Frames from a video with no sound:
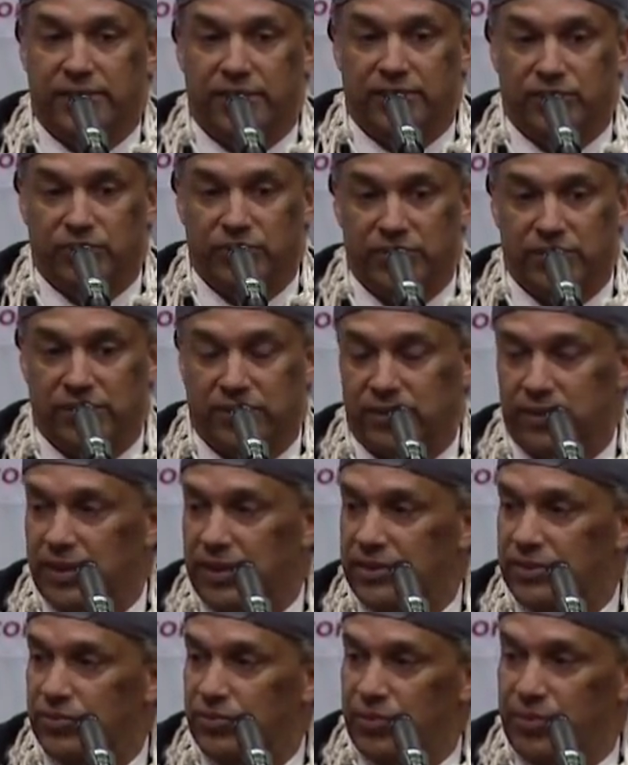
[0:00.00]
That's
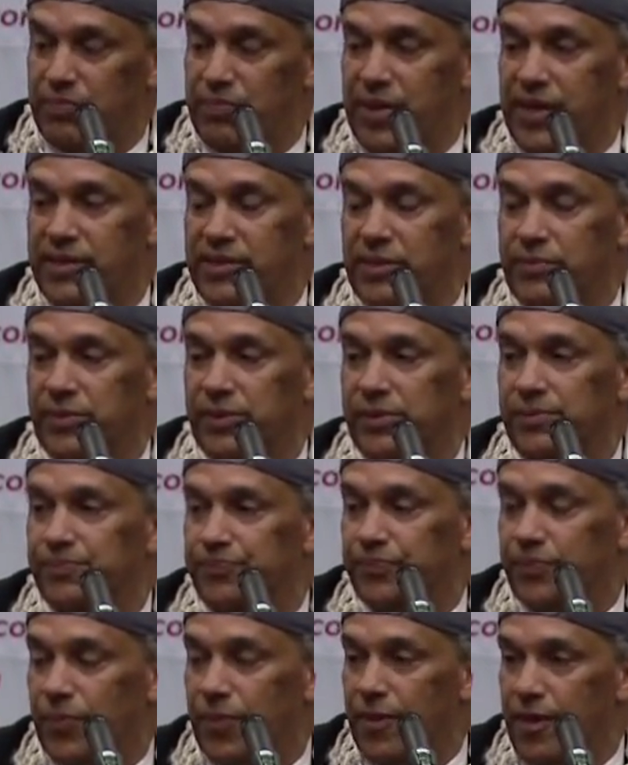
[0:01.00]
what makes up
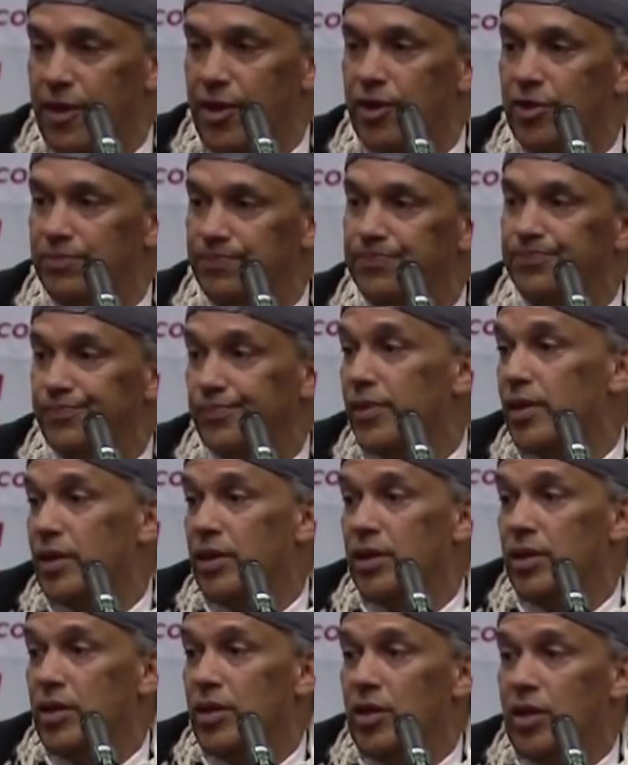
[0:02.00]

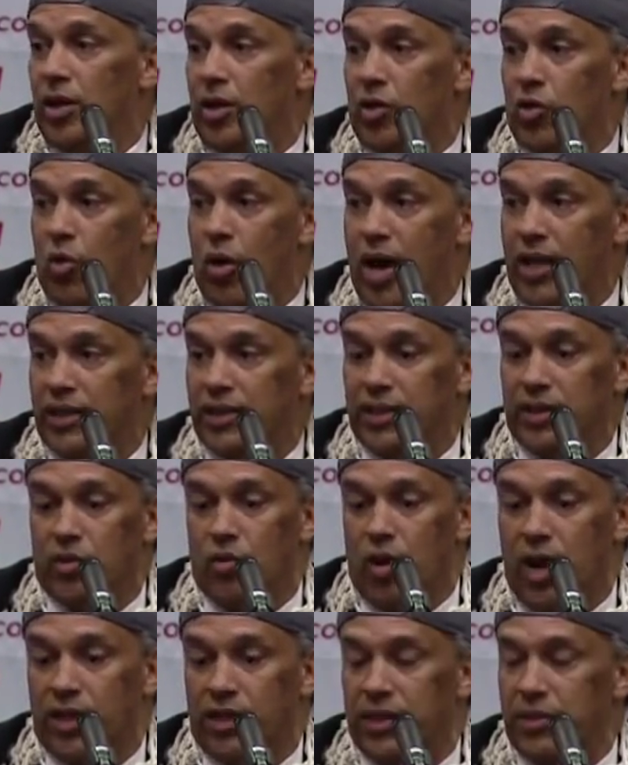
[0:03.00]
a
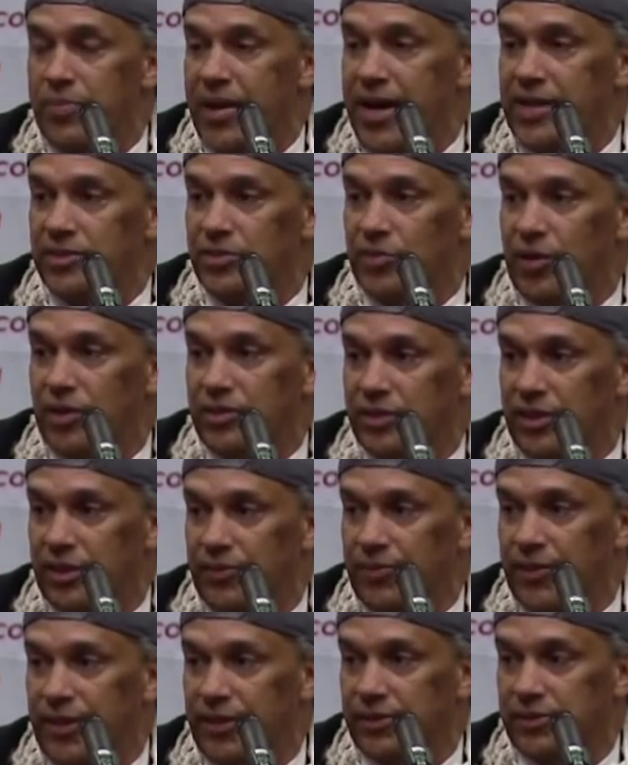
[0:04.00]
quality basketball
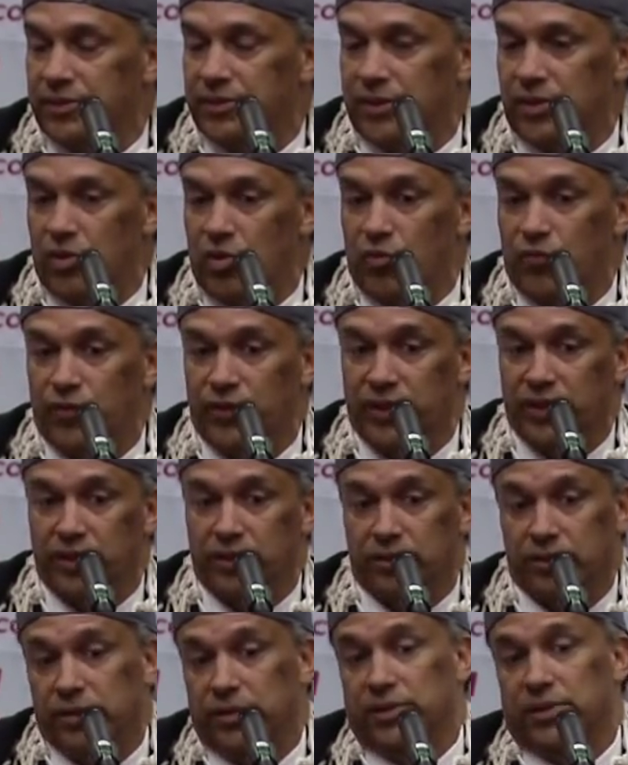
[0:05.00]
team that can
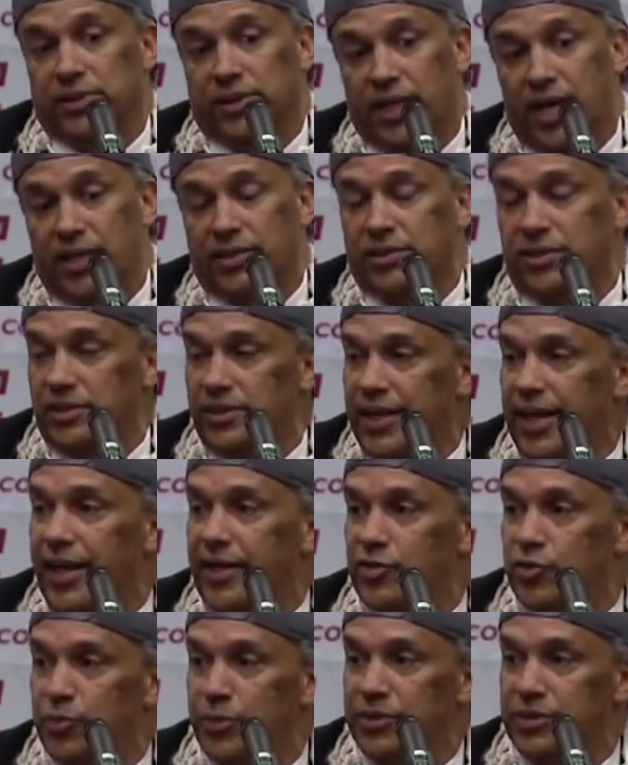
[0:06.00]
hopefully not just
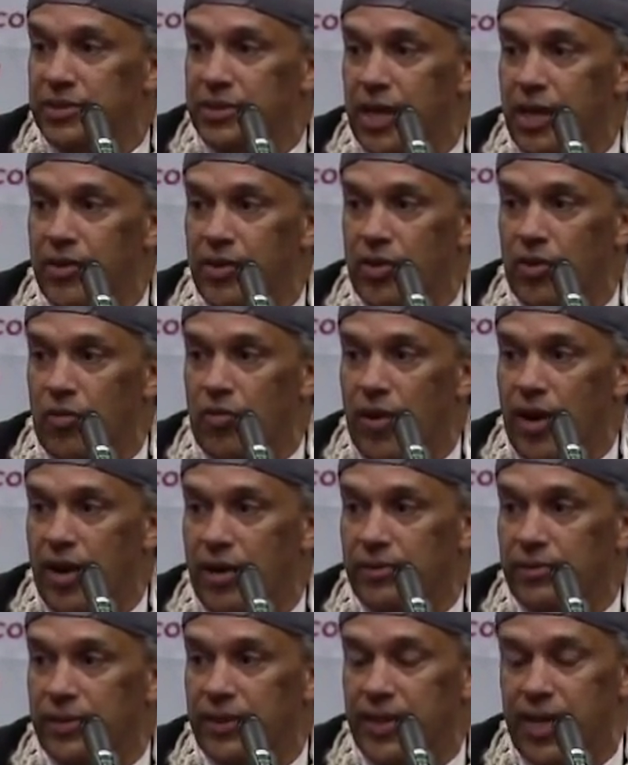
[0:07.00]
dance but stay there a
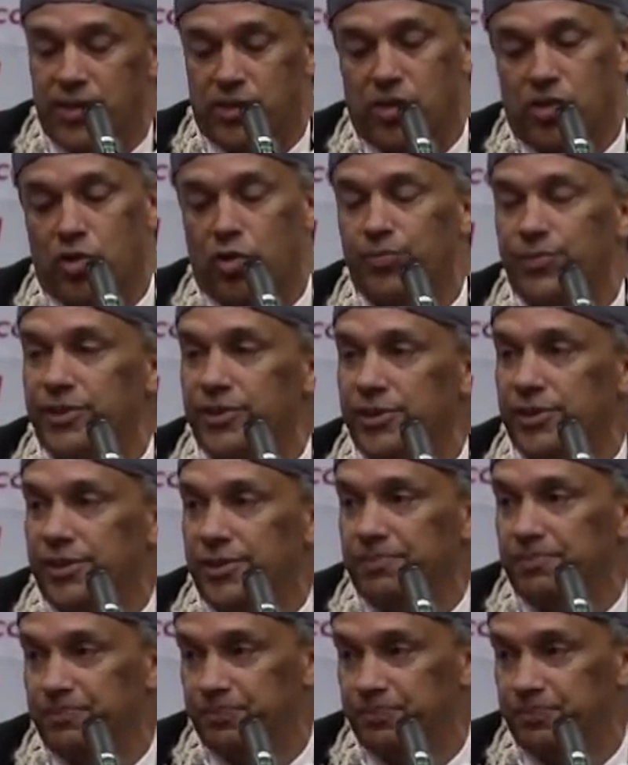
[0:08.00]
while. And that's our hope this year.